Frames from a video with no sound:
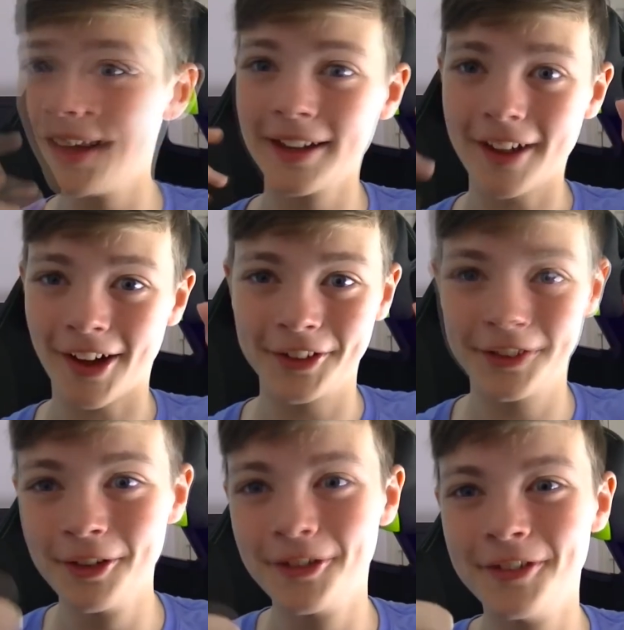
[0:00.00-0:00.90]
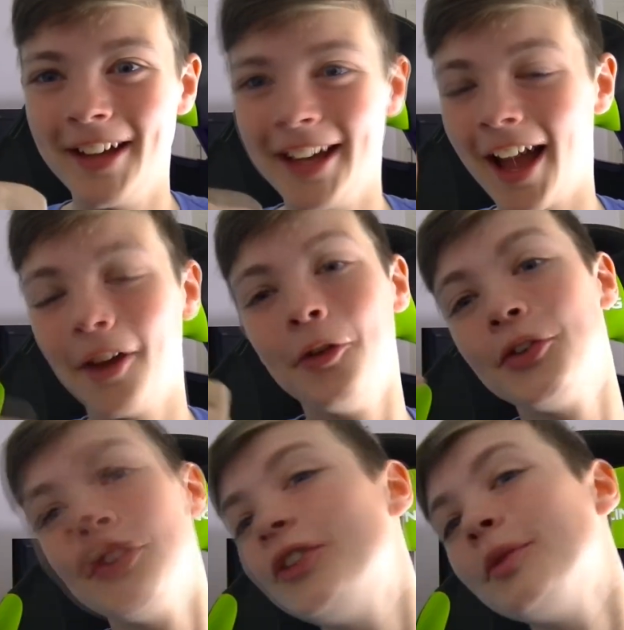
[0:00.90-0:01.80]
Guys, do it for me. And
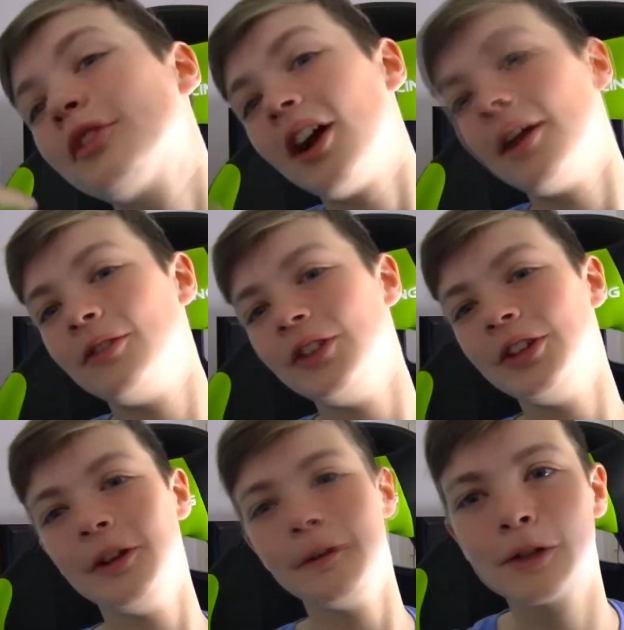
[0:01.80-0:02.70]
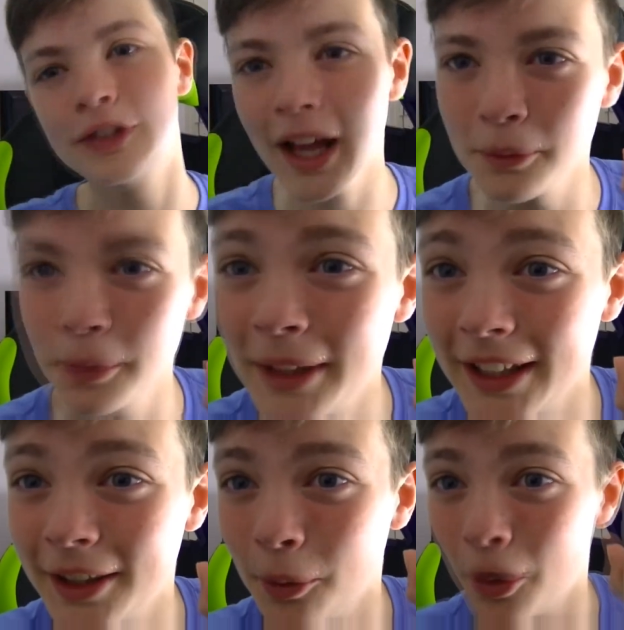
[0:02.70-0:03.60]
also subscribe if you're new, because that will mean
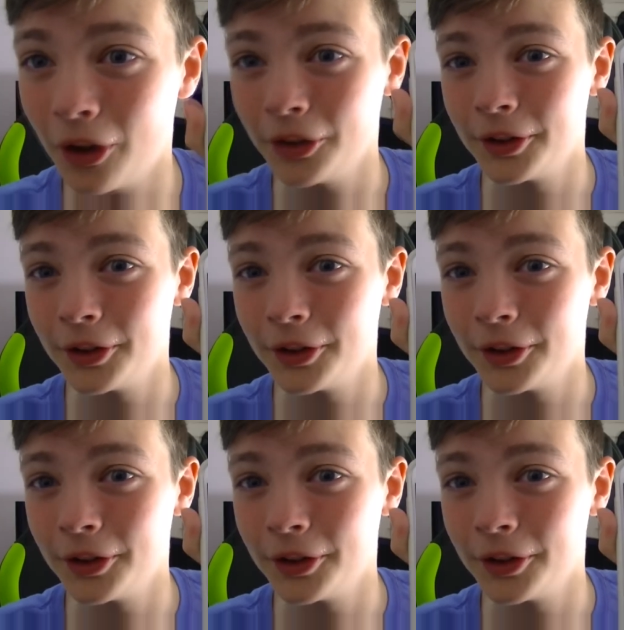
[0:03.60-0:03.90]
the world.